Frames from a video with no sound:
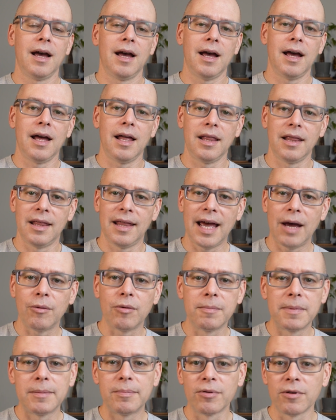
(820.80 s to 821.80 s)
That will
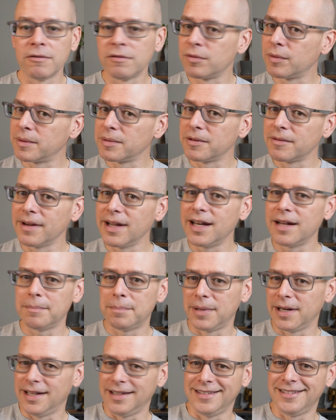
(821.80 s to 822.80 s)
be proven when we read it,
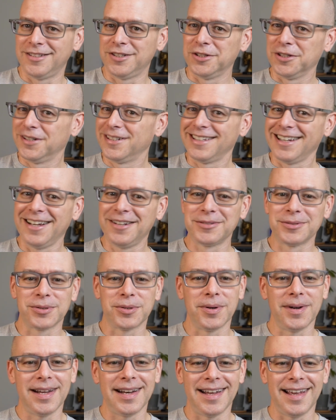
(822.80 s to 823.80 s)
but it sure sounds
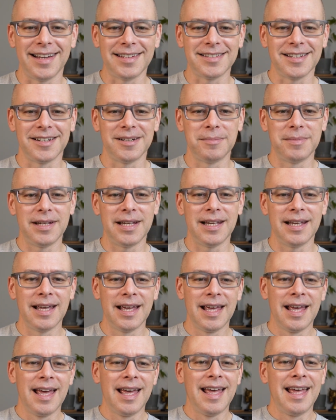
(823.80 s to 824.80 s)
great actually to me.
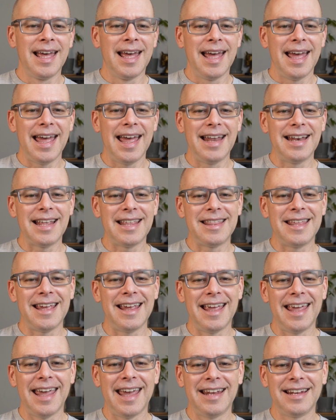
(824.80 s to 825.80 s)
And they
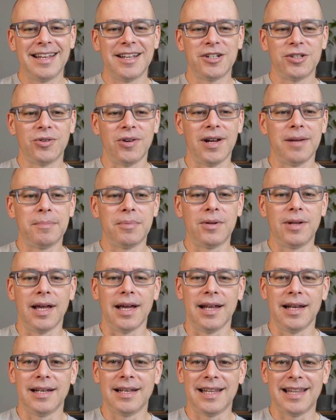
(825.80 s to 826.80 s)
can get trample
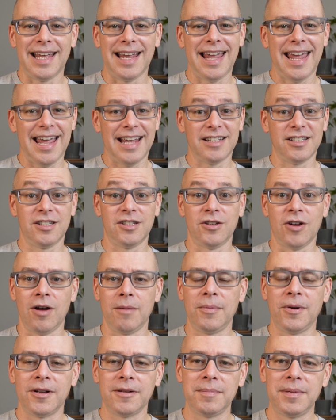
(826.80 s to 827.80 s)
and they can
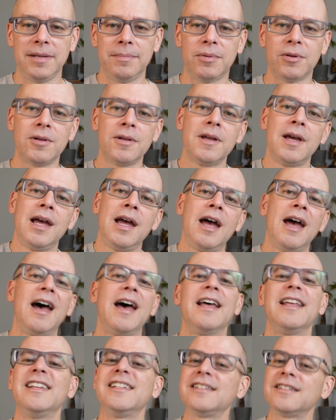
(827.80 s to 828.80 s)
stomp on people.
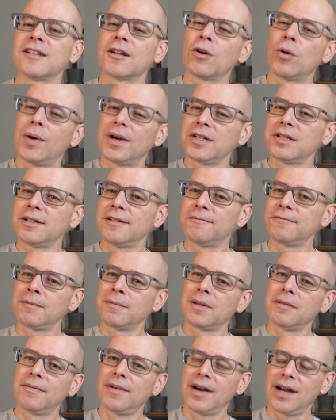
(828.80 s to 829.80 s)
This is a question from
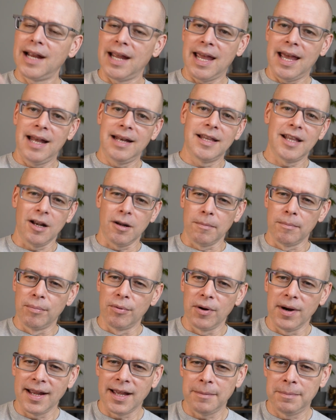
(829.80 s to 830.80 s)
the very end that I'll
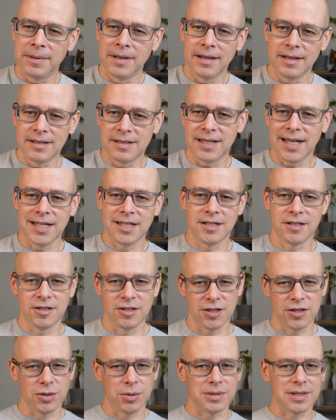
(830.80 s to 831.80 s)
bring up into this section
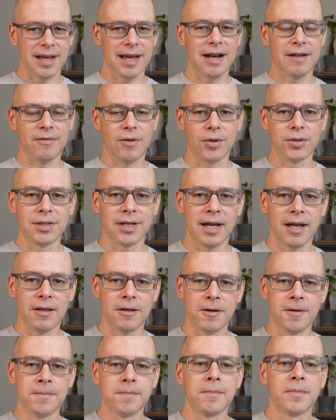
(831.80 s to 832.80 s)
just so it's kind of all
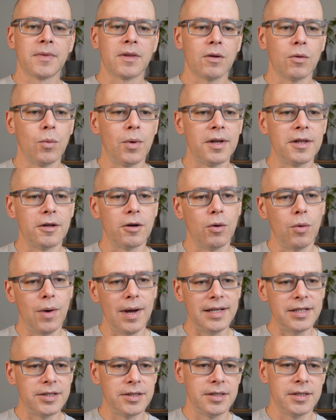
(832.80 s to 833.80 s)
together. One of the
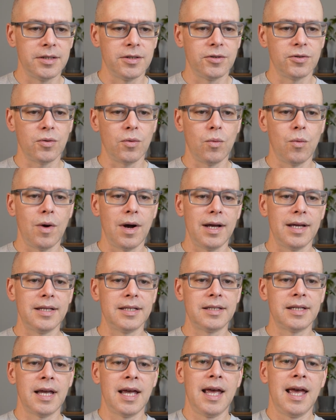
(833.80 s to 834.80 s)
questions
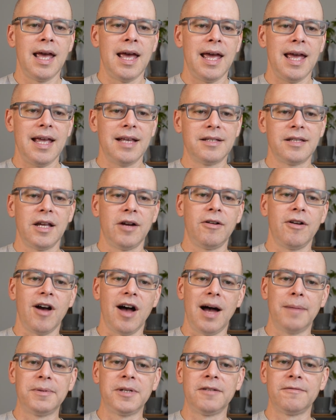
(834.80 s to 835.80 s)
was, is there an
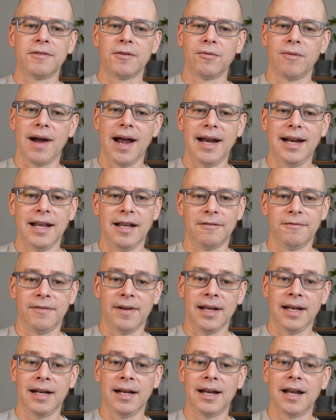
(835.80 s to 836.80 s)
option for riding and
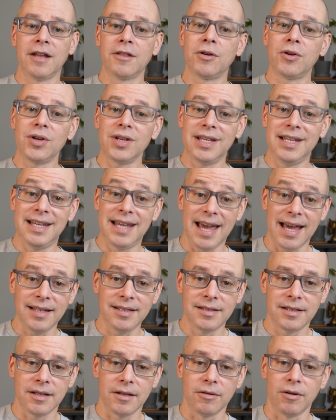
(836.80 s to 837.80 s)
fighting together?
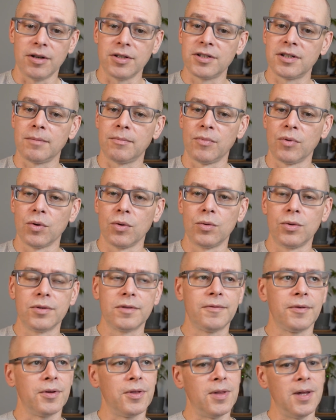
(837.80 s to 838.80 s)
Yes, there are some rules
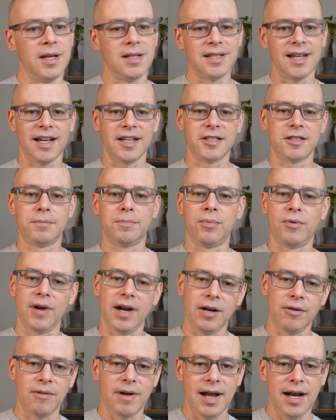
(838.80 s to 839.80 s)
for things like a
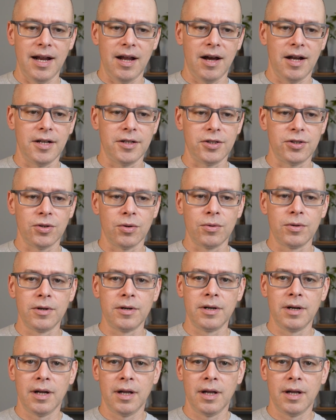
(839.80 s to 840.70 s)
sprite riding on its shoulder